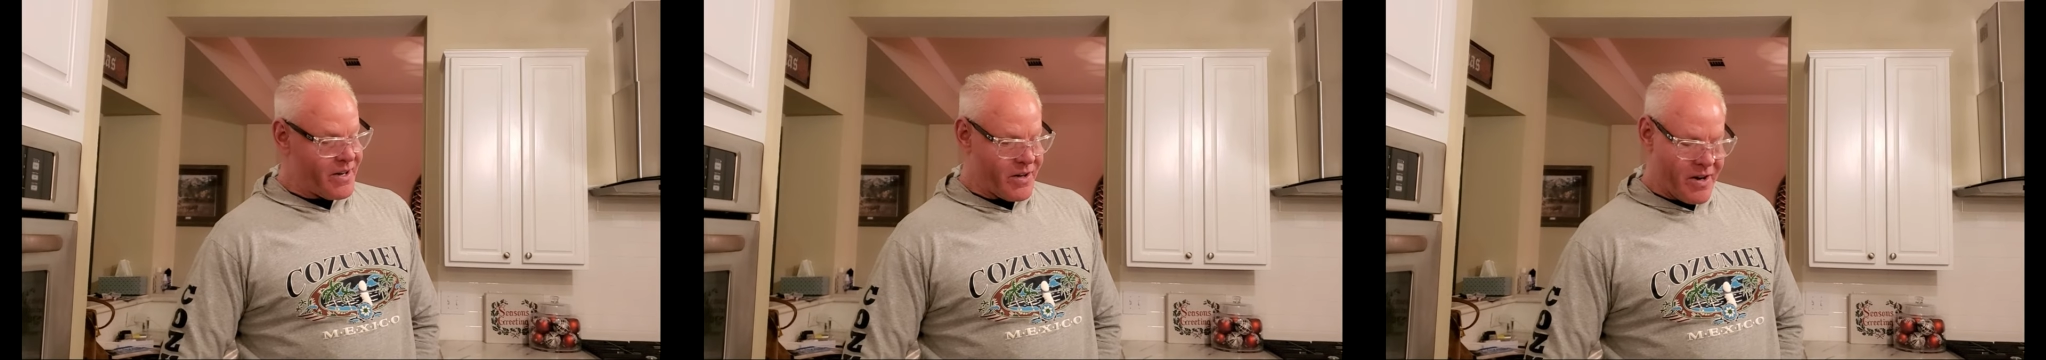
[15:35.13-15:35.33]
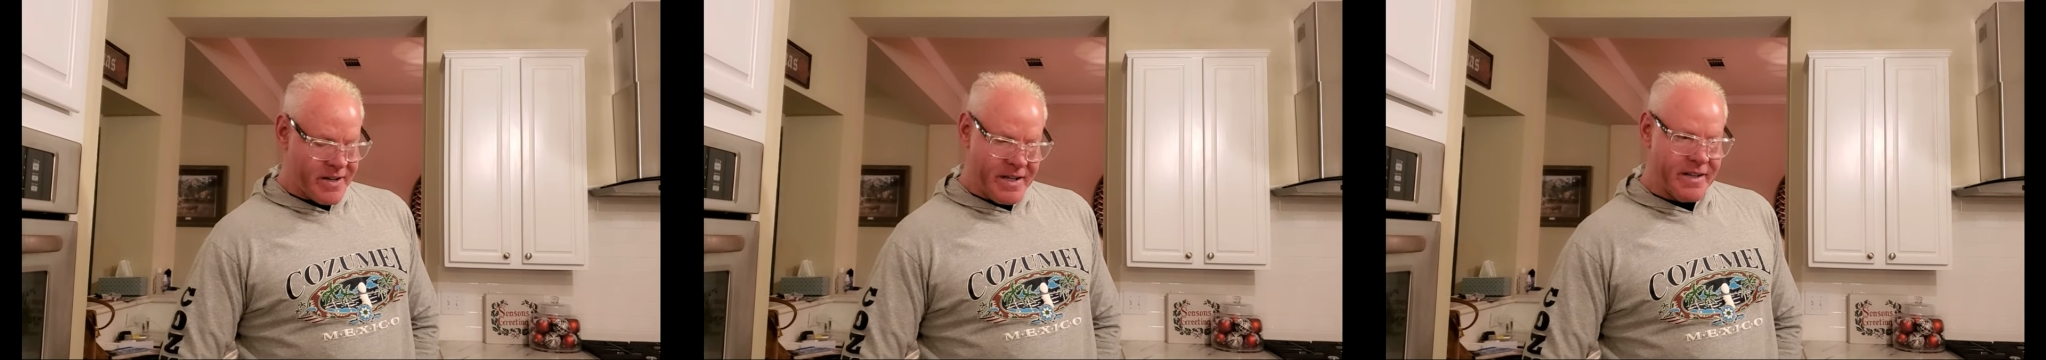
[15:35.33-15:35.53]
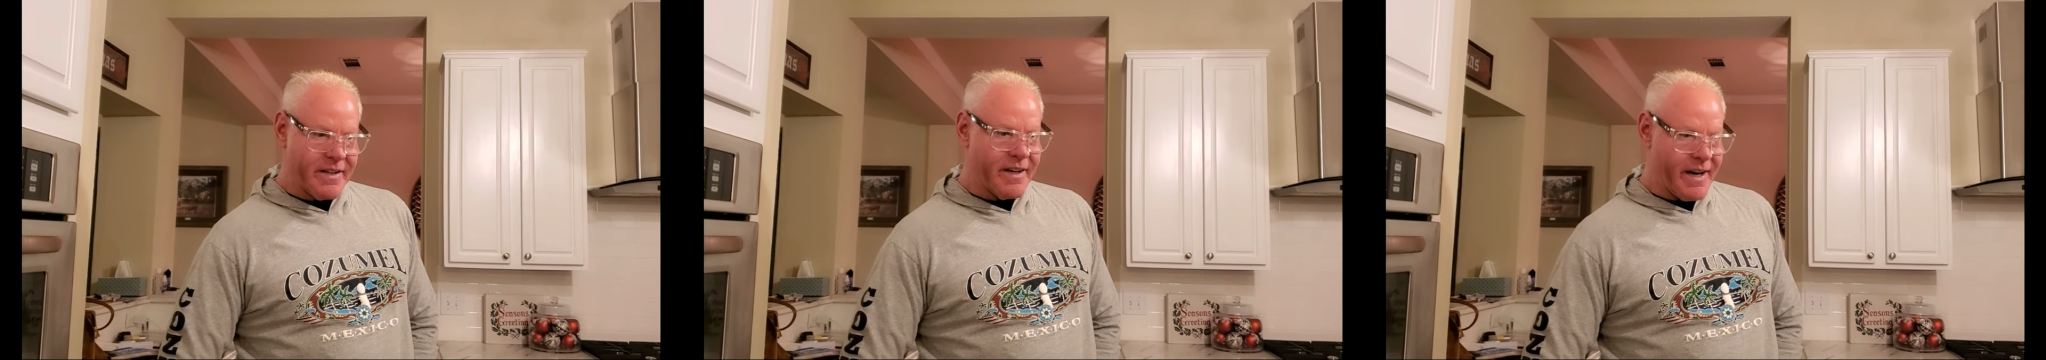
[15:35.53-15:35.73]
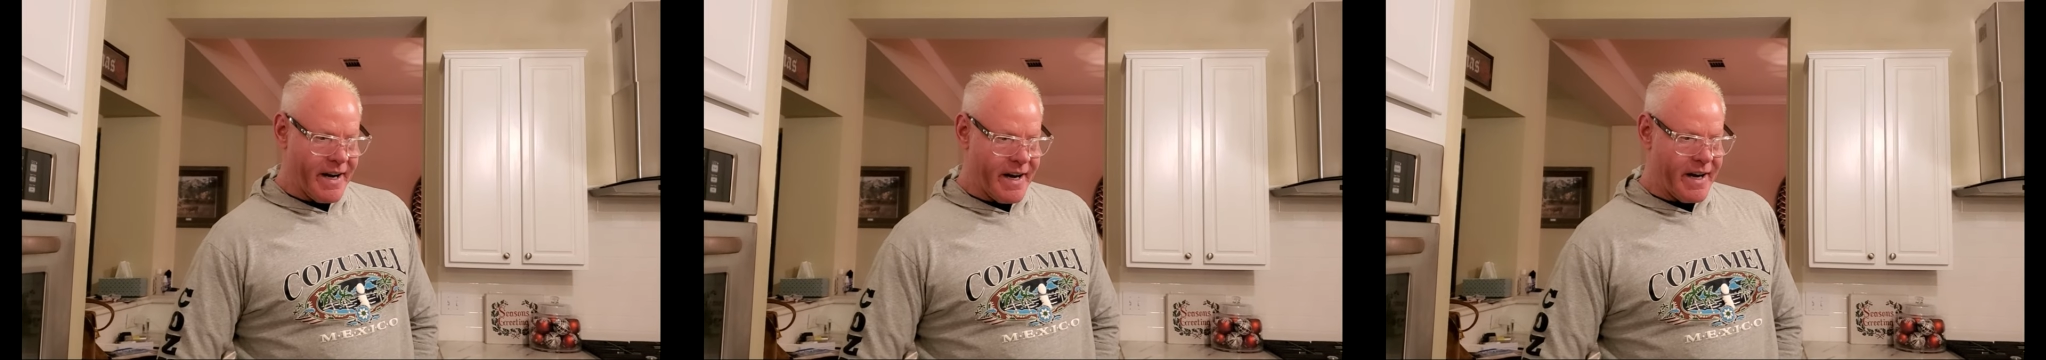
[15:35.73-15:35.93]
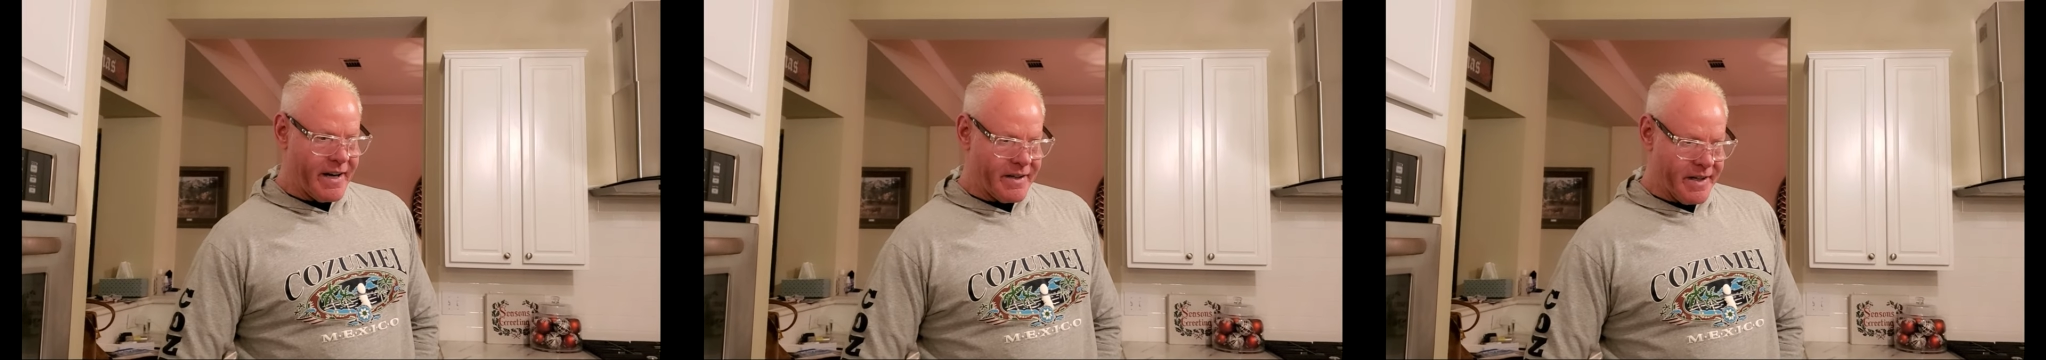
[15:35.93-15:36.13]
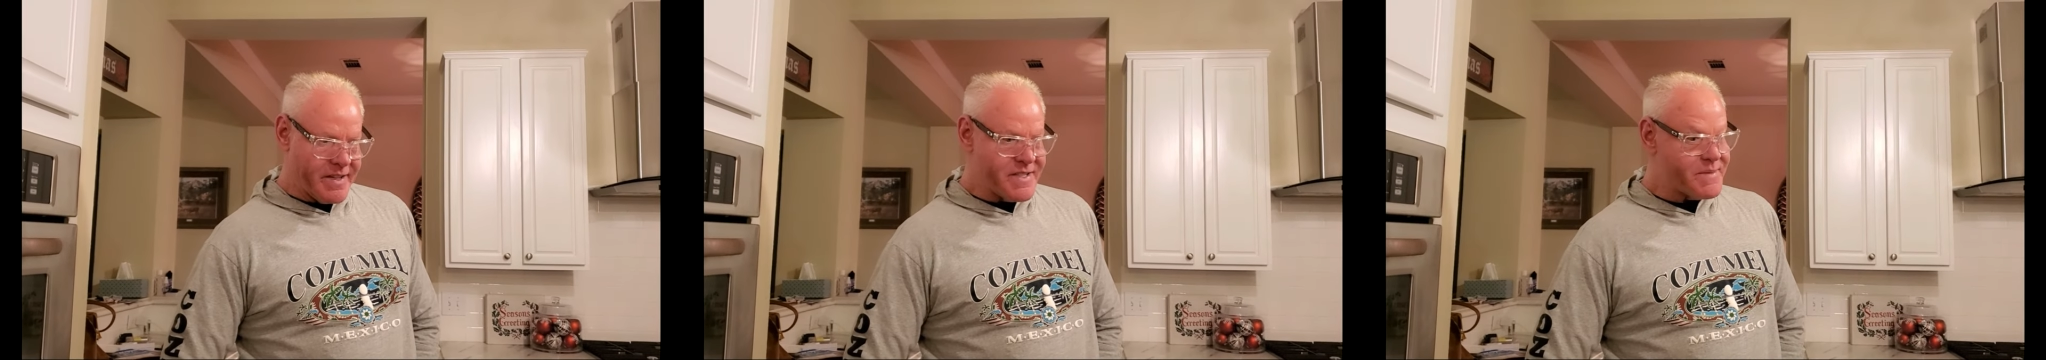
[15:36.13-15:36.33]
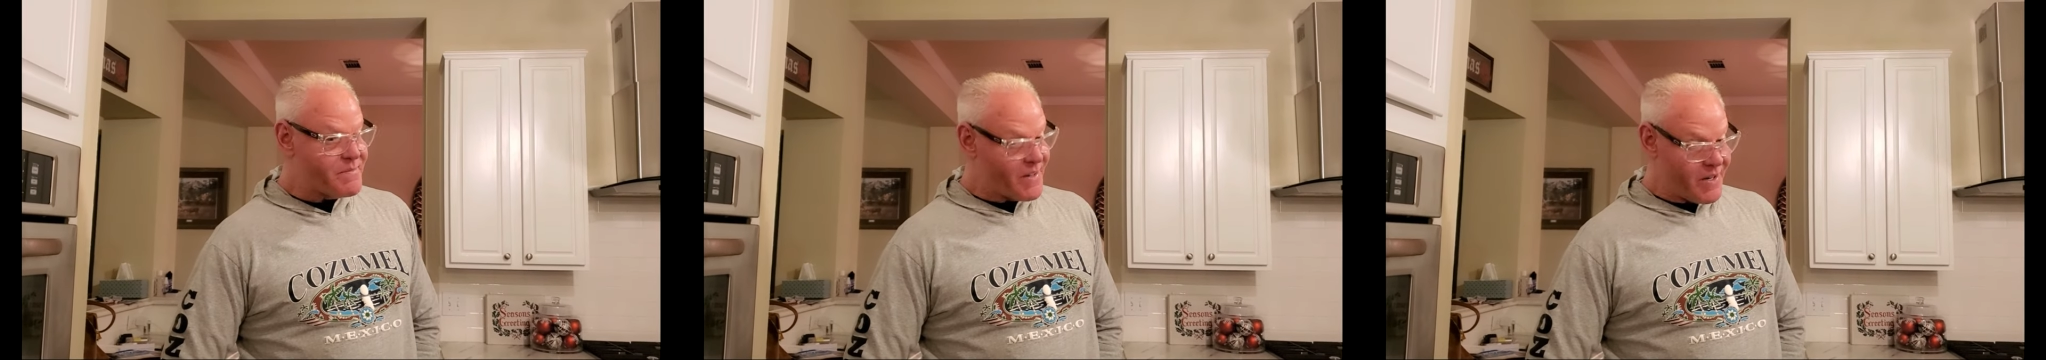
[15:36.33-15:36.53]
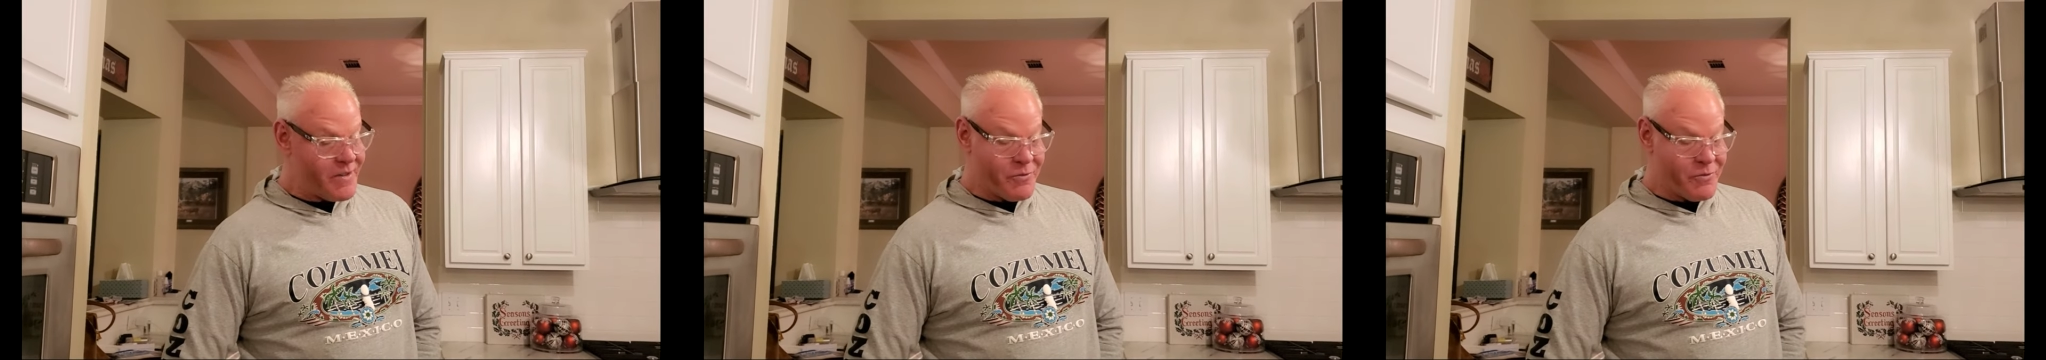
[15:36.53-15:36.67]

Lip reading: on it, and he's very